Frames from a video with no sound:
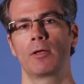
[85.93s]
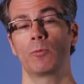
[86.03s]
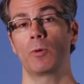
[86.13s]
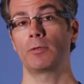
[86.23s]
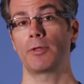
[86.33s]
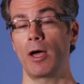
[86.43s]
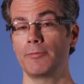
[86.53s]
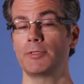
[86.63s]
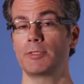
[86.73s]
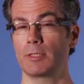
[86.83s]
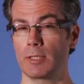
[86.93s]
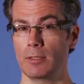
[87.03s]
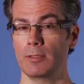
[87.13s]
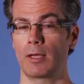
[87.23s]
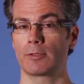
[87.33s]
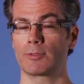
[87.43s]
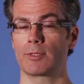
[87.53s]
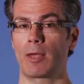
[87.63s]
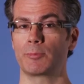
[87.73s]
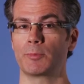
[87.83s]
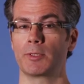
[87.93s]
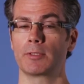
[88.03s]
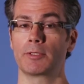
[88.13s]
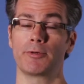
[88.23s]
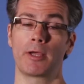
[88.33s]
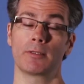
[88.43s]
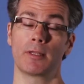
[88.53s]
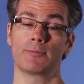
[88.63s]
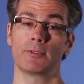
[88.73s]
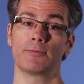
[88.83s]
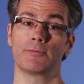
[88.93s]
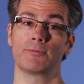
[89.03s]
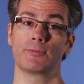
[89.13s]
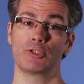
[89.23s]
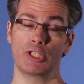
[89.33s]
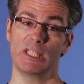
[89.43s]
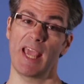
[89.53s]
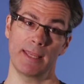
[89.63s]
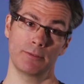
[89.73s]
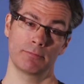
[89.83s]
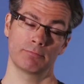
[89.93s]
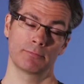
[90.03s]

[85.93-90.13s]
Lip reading: Well, the IVC enters the abdomen at around the level of T8.